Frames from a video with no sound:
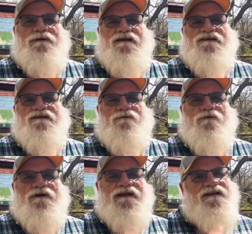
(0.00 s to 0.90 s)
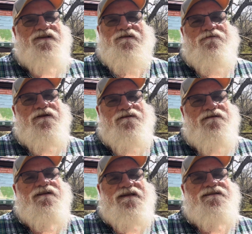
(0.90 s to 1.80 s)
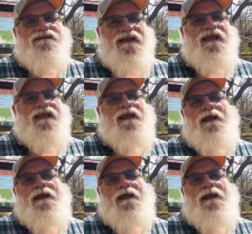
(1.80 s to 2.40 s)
because it is really today.